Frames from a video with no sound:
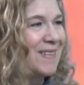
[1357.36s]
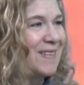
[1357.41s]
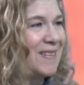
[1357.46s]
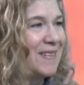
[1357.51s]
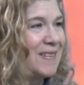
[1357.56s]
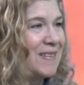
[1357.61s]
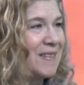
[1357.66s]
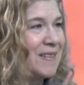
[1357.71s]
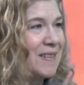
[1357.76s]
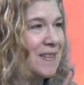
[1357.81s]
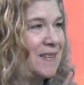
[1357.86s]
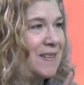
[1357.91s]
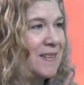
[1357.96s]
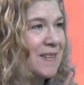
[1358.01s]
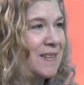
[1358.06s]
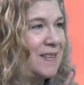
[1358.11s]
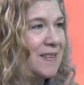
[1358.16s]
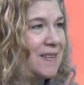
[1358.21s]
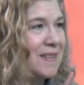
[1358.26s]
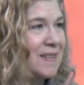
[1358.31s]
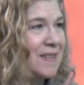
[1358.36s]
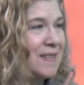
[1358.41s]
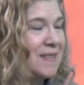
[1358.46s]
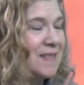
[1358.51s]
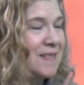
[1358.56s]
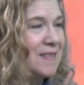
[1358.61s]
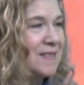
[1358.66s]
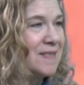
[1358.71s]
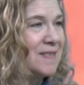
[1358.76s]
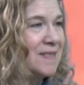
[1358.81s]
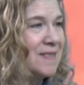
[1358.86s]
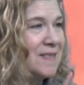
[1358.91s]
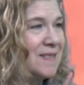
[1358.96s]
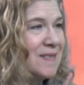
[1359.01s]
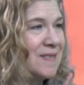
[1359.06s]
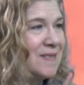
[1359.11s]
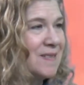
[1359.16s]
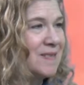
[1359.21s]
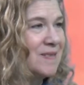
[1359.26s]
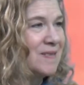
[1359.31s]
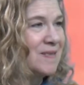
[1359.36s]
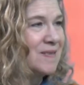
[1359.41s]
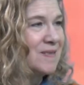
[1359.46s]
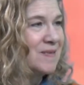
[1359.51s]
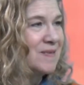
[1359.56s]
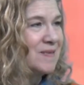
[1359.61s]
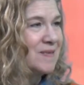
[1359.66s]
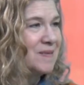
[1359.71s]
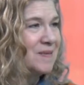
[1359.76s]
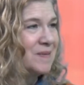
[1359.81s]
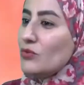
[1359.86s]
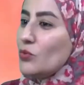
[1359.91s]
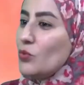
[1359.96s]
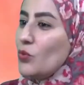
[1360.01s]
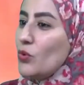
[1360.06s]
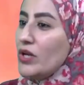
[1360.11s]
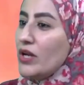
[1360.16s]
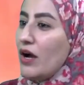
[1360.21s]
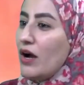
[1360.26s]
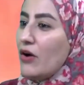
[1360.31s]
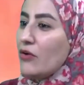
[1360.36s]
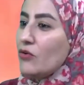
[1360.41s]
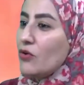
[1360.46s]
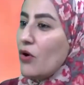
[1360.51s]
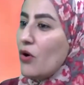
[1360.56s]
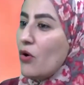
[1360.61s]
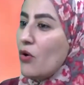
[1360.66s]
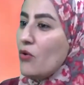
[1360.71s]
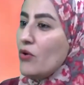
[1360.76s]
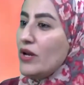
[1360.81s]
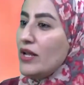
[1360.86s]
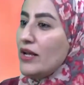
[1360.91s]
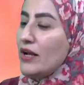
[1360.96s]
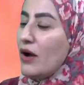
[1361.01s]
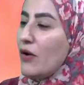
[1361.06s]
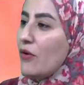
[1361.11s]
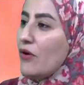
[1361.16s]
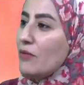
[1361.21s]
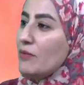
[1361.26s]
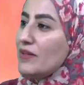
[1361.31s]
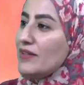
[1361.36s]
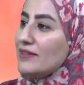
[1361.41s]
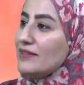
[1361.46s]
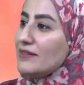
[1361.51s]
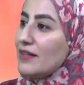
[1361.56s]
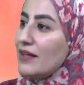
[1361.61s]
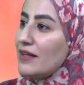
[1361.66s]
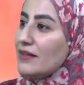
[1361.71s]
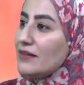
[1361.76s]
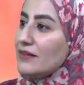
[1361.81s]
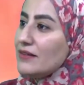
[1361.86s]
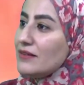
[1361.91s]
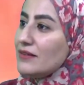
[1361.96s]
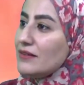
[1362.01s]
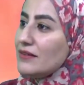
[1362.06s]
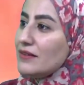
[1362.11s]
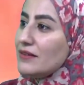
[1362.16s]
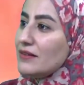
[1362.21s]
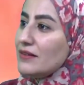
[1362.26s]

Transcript: So when they see that we are owning our mistakes